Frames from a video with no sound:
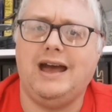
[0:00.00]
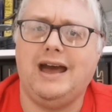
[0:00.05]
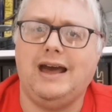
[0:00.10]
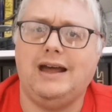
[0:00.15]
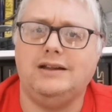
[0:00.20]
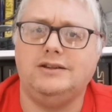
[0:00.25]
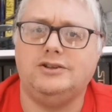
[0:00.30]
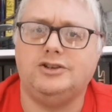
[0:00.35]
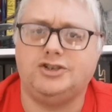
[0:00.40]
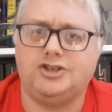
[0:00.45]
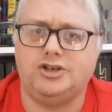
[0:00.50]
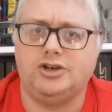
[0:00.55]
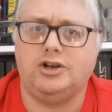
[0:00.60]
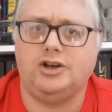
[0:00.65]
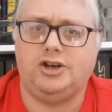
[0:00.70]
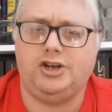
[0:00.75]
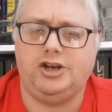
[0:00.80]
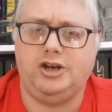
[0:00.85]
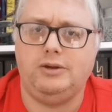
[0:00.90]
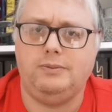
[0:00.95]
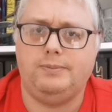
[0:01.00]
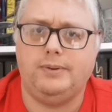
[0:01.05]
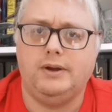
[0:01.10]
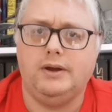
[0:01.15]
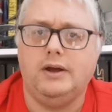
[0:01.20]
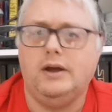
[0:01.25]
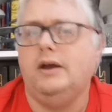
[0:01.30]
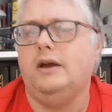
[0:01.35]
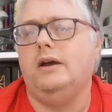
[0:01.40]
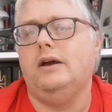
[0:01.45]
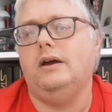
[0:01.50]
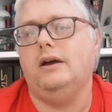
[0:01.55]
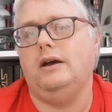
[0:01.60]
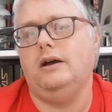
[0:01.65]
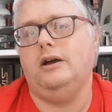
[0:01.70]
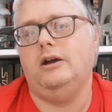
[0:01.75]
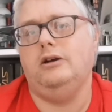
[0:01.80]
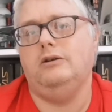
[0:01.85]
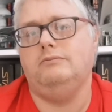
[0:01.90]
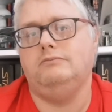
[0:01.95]
and the Sugar Cube
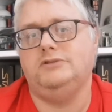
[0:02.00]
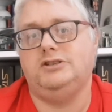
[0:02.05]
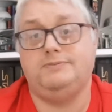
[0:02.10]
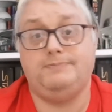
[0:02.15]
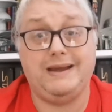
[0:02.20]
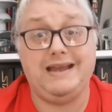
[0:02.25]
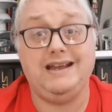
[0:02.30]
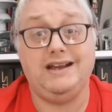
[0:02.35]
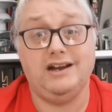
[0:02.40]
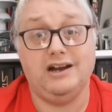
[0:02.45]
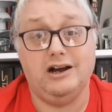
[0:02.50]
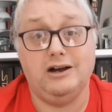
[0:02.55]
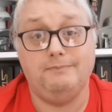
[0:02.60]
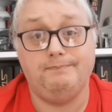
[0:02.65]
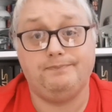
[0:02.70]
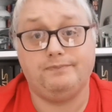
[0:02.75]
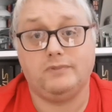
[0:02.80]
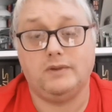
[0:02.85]
speaker.